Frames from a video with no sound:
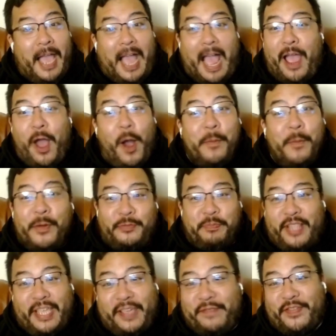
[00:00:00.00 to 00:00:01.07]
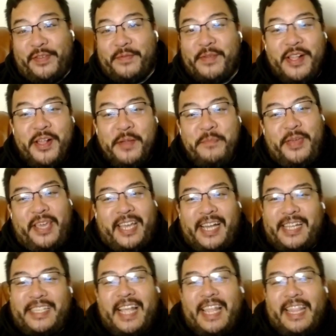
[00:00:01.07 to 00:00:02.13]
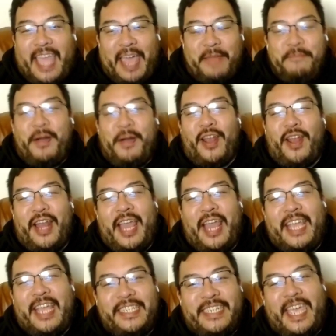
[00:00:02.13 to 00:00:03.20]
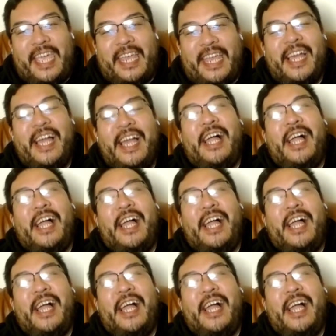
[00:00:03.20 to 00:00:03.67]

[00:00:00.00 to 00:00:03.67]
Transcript: I almost believed them because that putt on 18,